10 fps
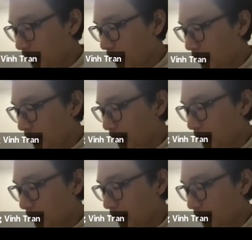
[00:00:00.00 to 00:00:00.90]
right?
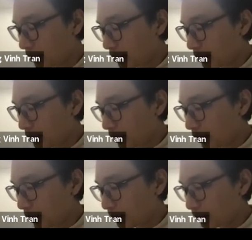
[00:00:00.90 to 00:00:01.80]

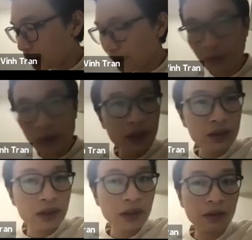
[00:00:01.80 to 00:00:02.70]
Um,
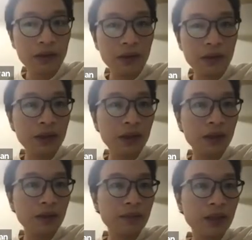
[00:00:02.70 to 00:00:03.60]
so
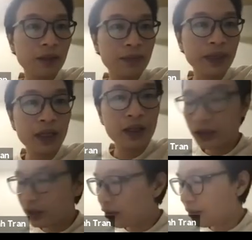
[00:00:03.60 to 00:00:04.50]
the piano
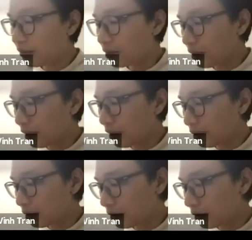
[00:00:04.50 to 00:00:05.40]
theorems,
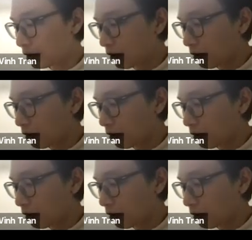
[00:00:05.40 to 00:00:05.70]
this